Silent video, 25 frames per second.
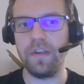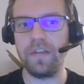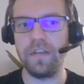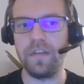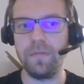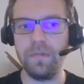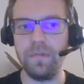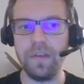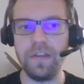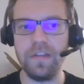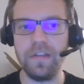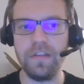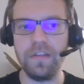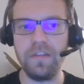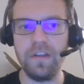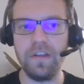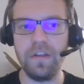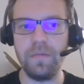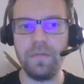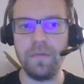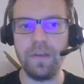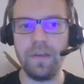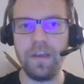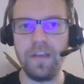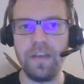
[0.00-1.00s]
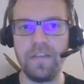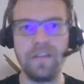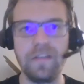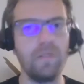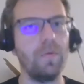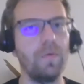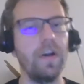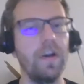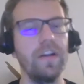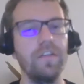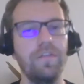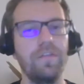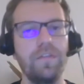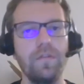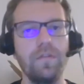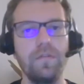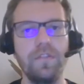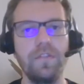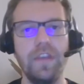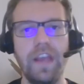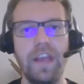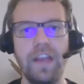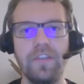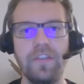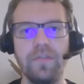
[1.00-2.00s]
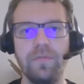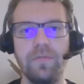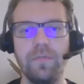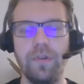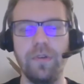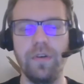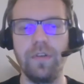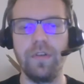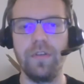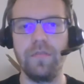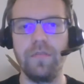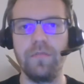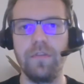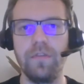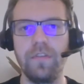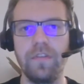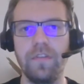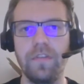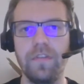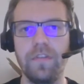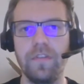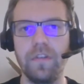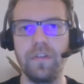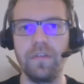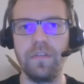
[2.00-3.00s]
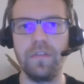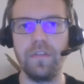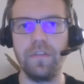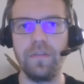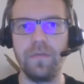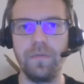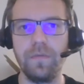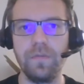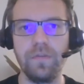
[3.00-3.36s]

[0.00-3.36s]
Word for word: a typical developer has quite a few interaction points with your service,